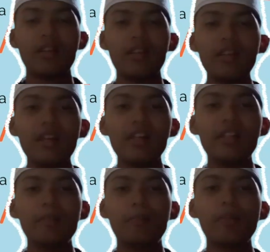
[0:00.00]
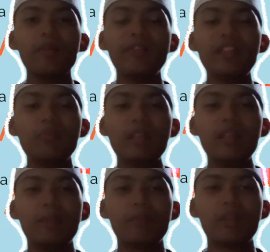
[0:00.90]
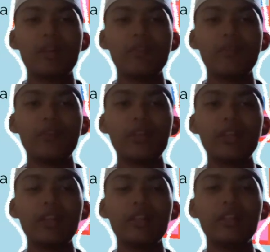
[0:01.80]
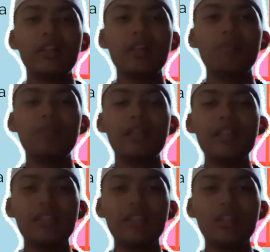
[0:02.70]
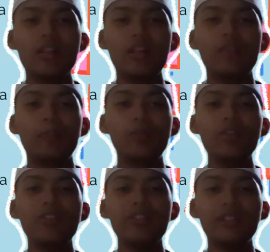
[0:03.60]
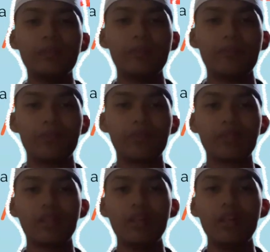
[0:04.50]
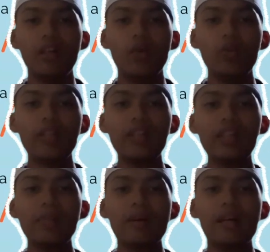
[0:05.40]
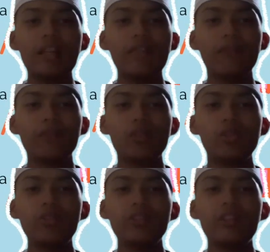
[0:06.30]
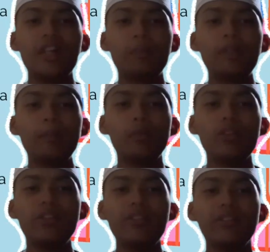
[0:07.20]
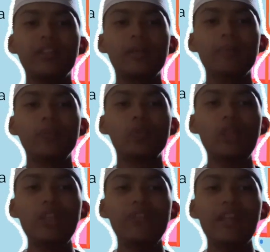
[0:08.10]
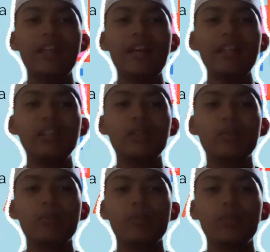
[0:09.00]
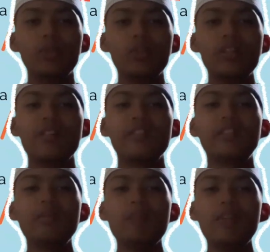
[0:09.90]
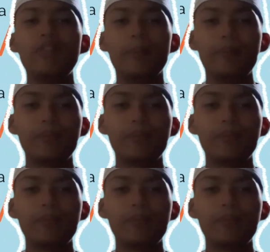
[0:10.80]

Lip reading: Here are the problem statement for the application of pulley system. A worker named Arif used a double pulley system to lift an item to a certain platform.